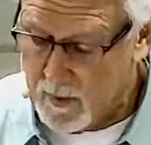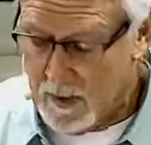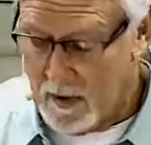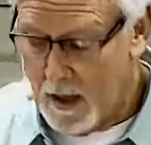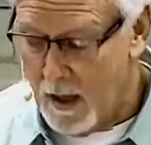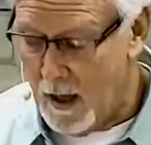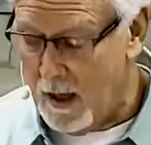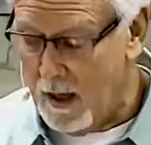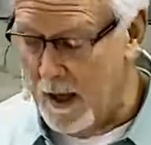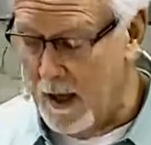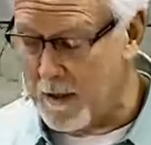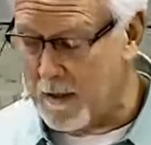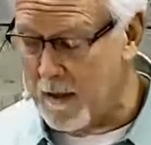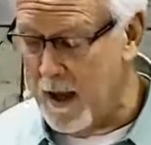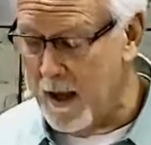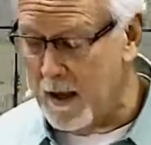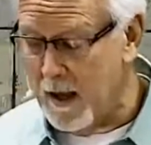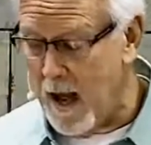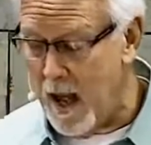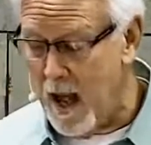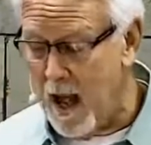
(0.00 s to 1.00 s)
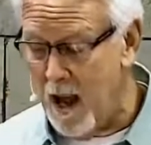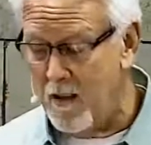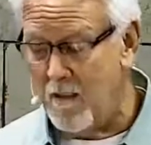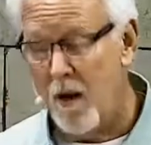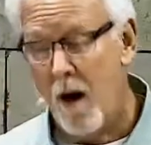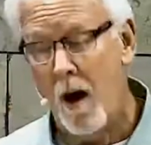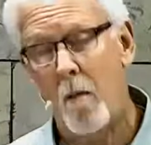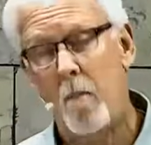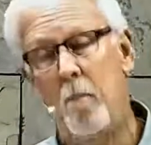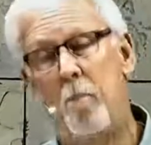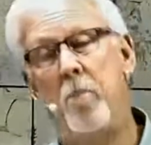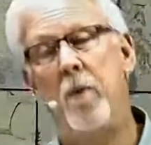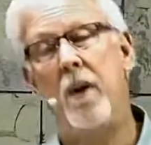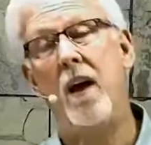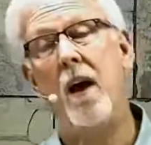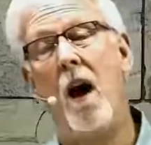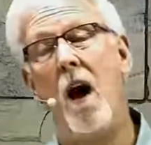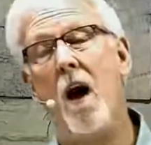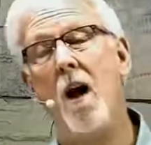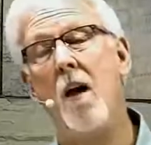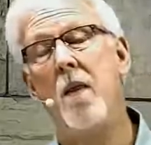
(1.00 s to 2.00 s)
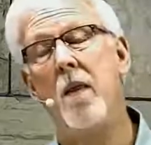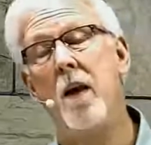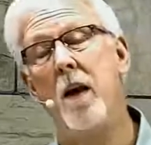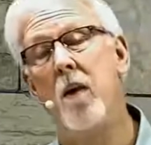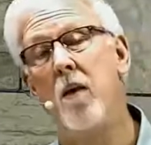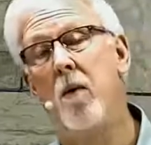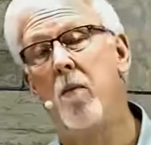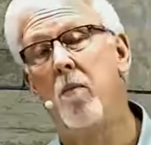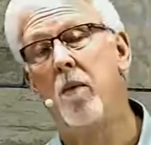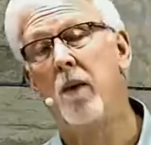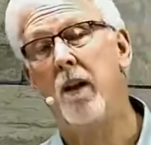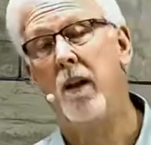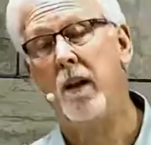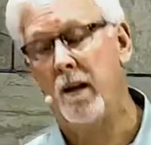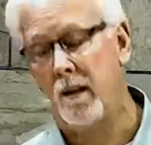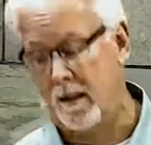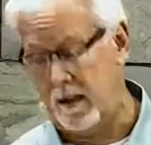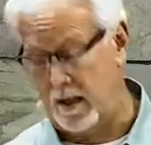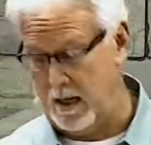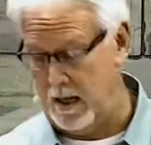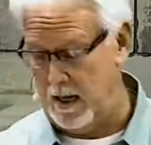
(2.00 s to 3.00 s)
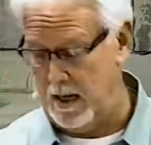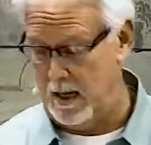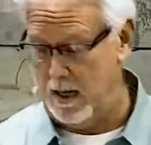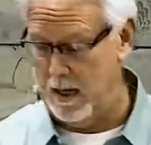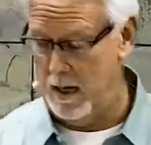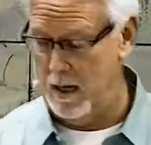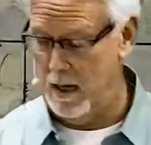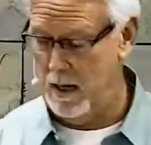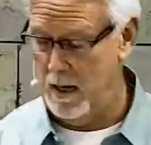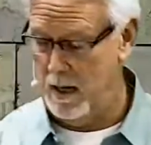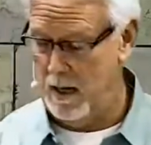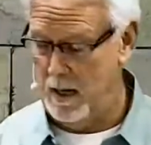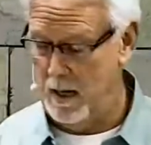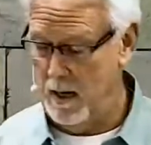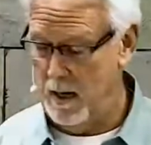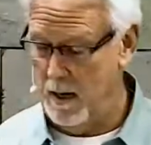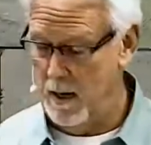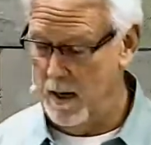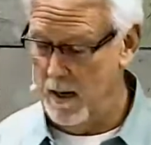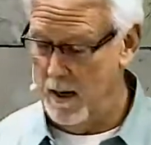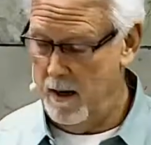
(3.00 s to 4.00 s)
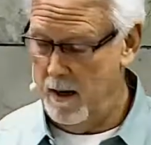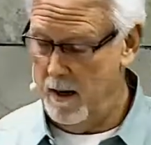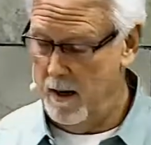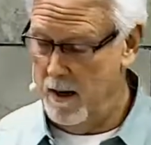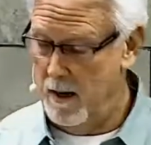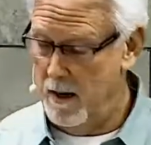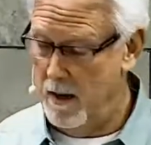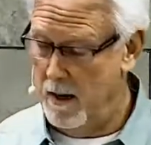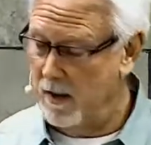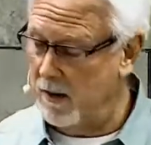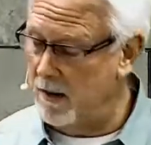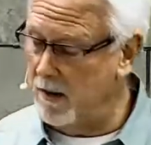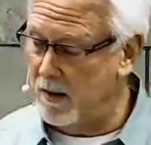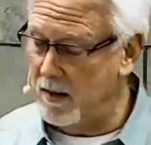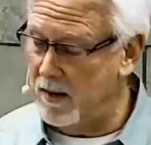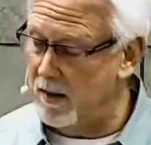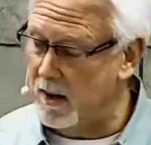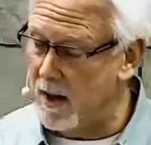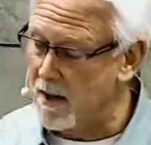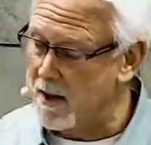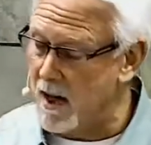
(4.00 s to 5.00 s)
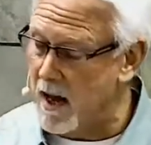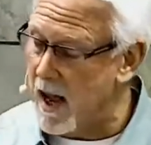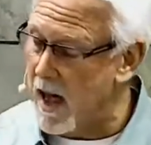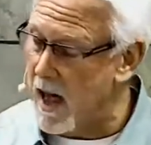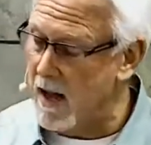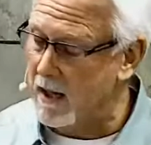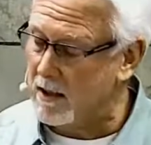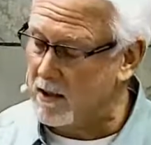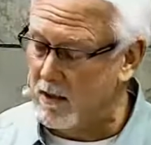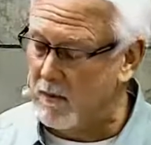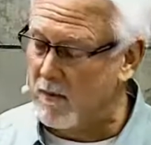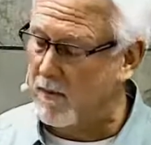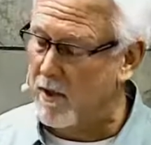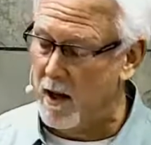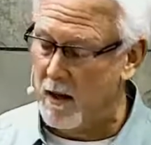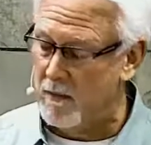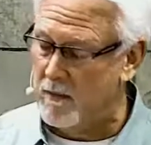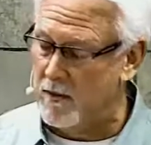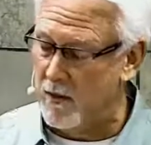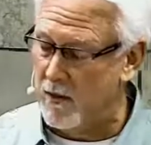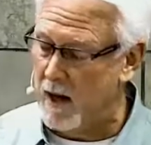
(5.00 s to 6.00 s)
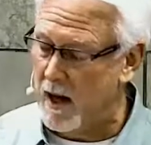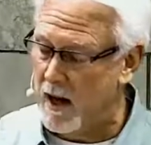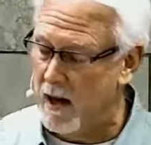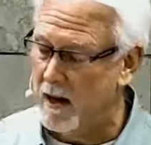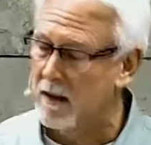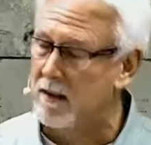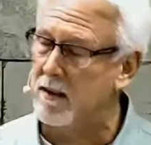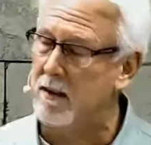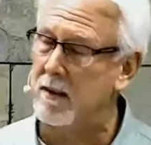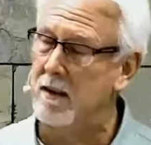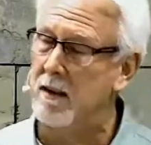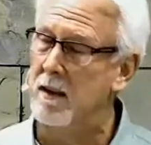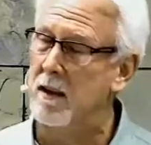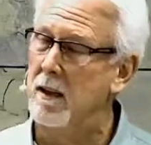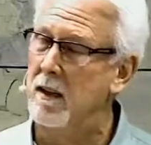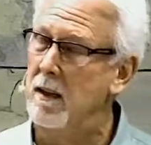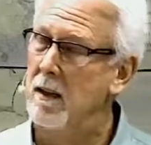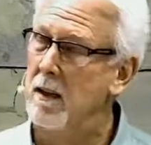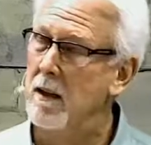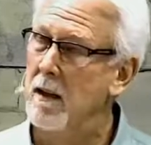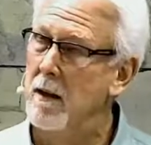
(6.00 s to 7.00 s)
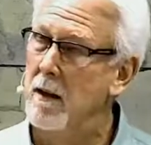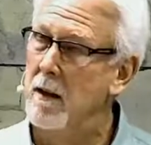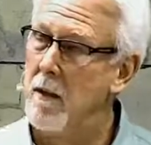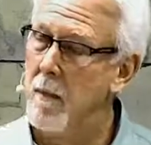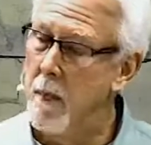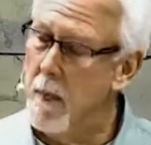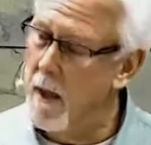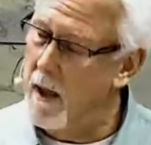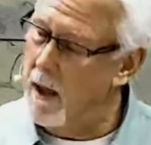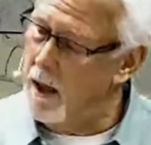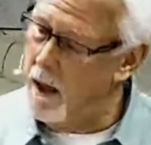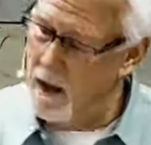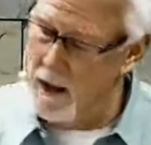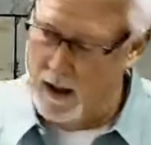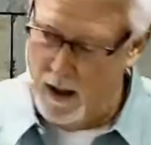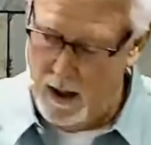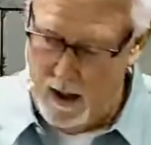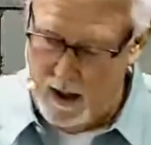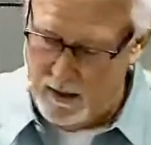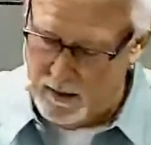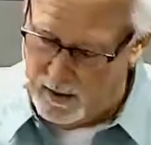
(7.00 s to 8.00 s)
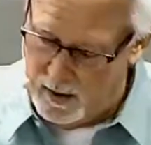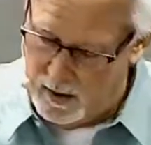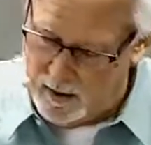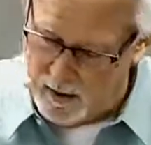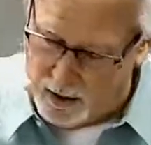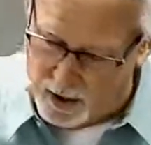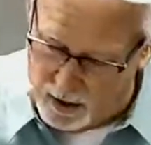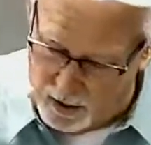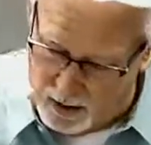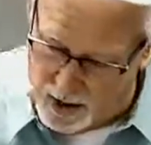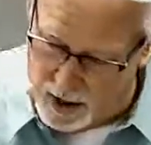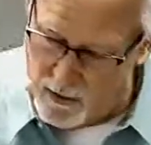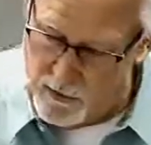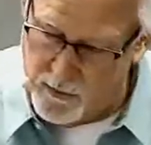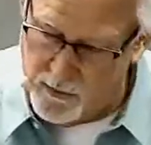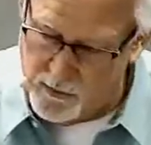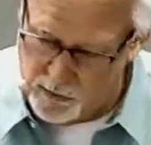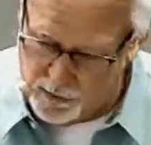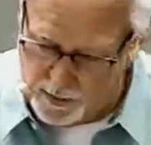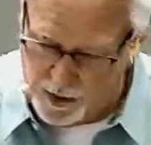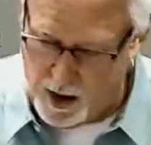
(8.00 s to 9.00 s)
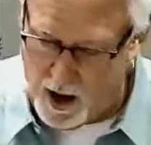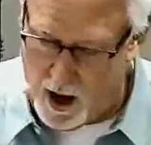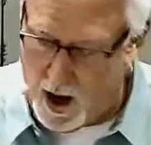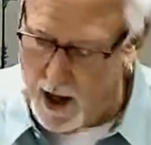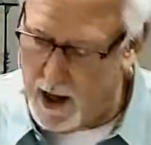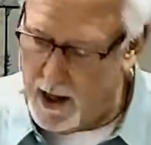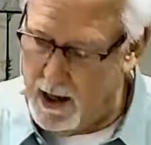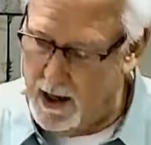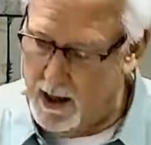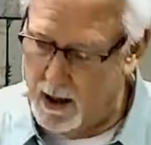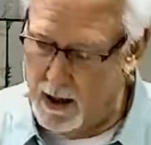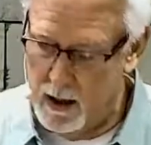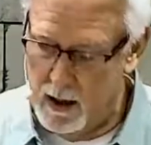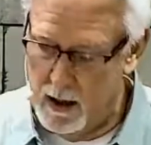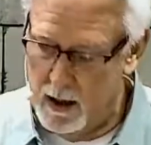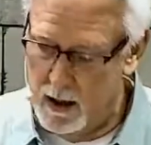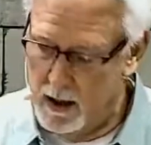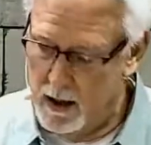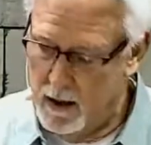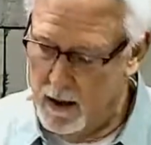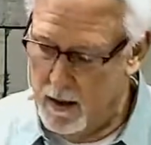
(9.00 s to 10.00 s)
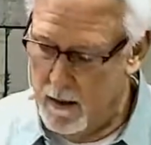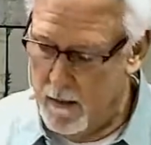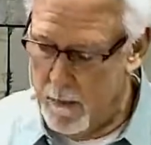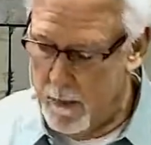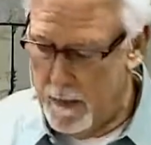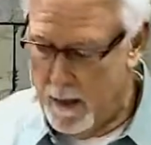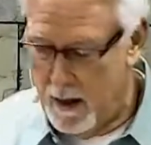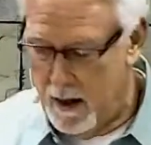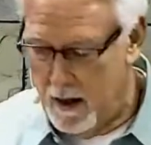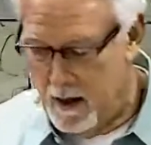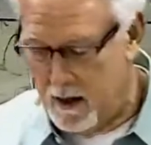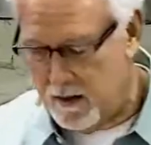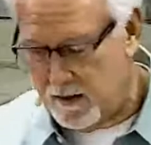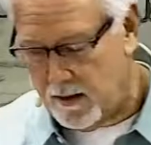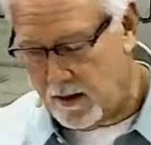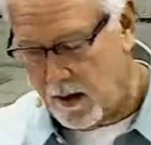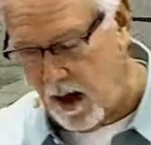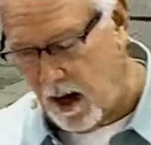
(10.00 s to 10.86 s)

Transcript: yet they gave beyond their ability. This is such an act of love, you guys. Uh, it's, it's our love for God and it's our